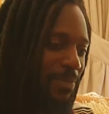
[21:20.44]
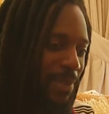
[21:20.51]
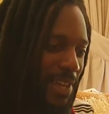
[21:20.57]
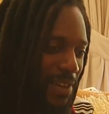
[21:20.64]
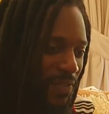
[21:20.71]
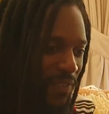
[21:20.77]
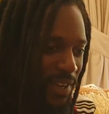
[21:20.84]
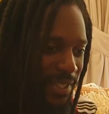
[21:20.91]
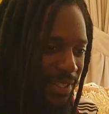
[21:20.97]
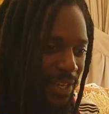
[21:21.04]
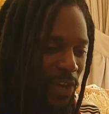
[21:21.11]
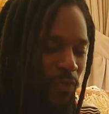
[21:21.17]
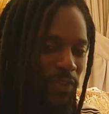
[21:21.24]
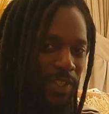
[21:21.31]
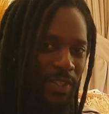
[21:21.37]
Man, first
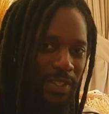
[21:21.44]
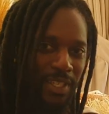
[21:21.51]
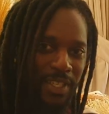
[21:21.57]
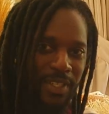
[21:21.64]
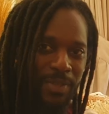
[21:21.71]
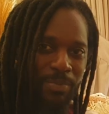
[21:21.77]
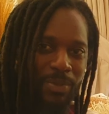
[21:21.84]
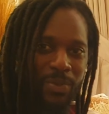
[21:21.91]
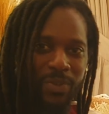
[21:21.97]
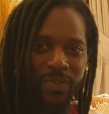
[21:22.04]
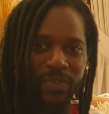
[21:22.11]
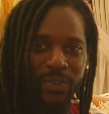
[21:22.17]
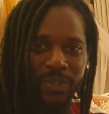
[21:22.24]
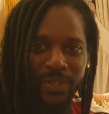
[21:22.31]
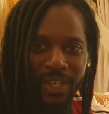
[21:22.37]
off, is
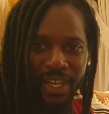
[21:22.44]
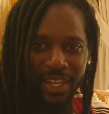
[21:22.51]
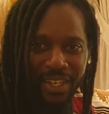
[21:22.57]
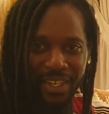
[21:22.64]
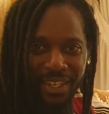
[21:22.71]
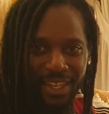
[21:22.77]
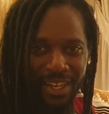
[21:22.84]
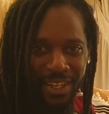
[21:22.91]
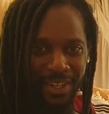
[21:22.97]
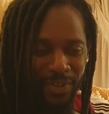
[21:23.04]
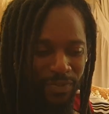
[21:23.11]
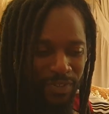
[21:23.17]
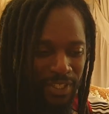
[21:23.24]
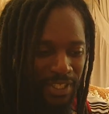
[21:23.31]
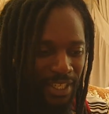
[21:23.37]
beautiful. I
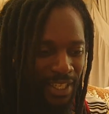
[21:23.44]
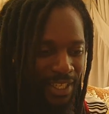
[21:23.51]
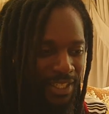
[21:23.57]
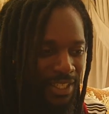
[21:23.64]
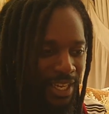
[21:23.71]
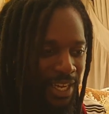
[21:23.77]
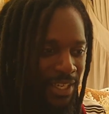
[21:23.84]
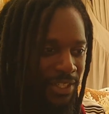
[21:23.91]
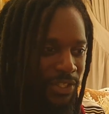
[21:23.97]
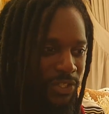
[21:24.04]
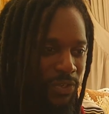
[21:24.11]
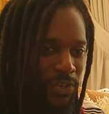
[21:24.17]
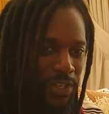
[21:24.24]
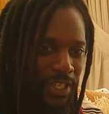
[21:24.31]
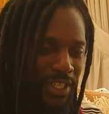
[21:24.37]
love it. I
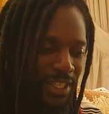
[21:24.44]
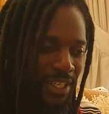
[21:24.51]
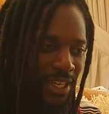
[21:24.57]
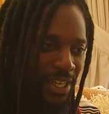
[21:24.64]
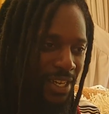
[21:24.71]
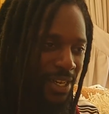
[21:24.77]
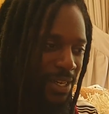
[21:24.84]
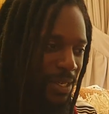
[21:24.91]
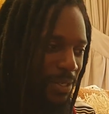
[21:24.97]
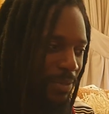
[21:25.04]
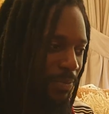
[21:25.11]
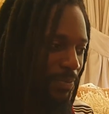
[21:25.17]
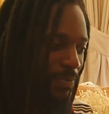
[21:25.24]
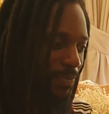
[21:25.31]
enjoy it. I